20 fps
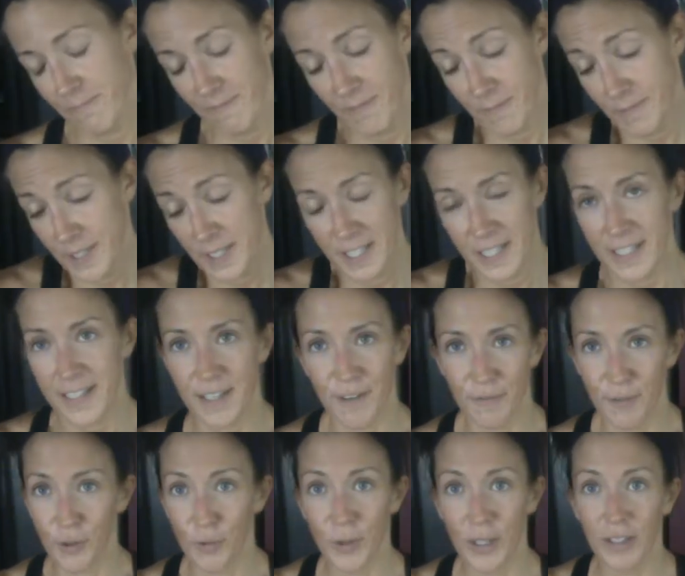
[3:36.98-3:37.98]
fitness,
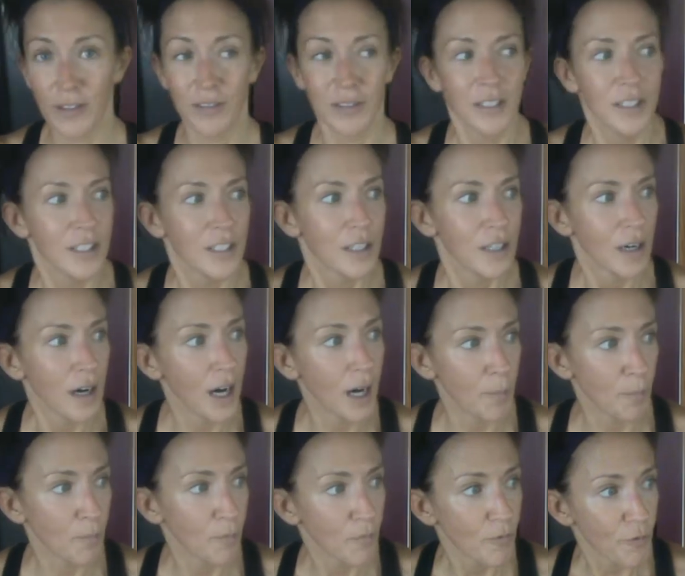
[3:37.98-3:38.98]
if you will,
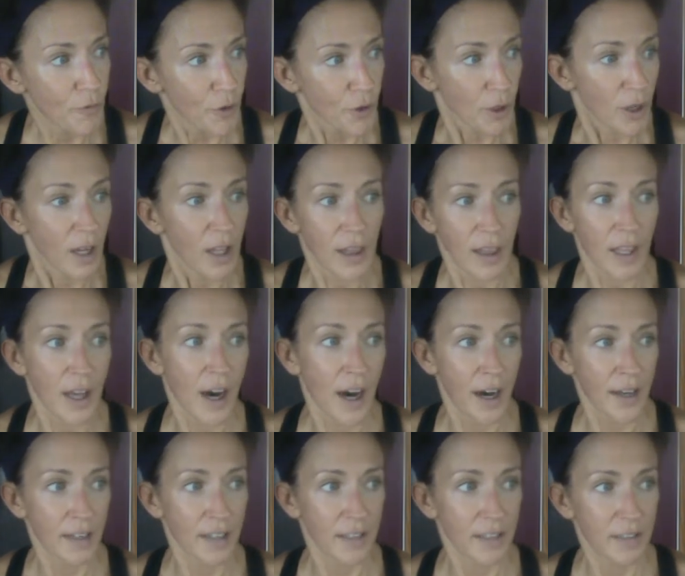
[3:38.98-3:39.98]
um, for a
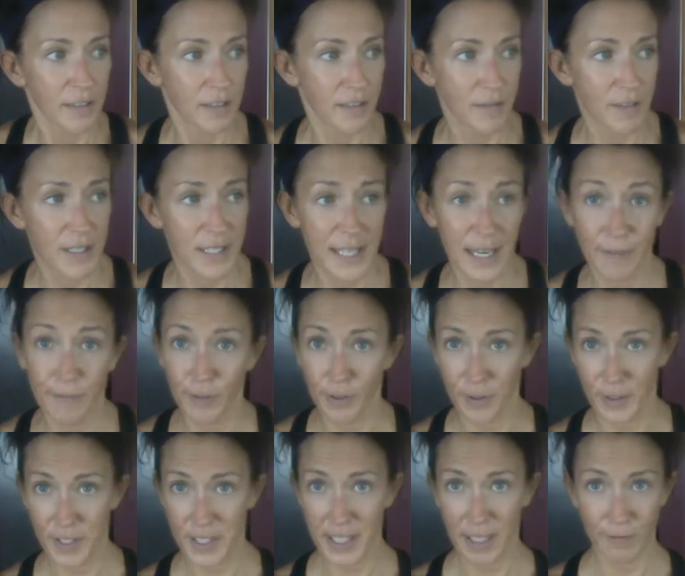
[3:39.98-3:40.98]
lot, several,
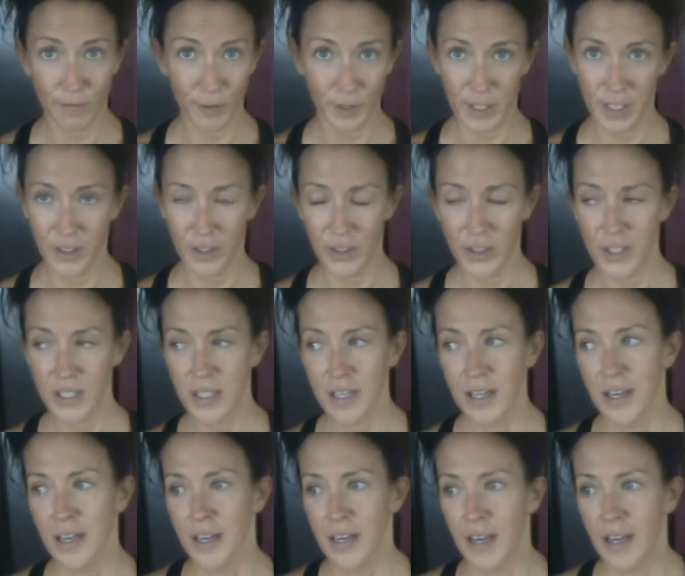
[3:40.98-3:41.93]
several years.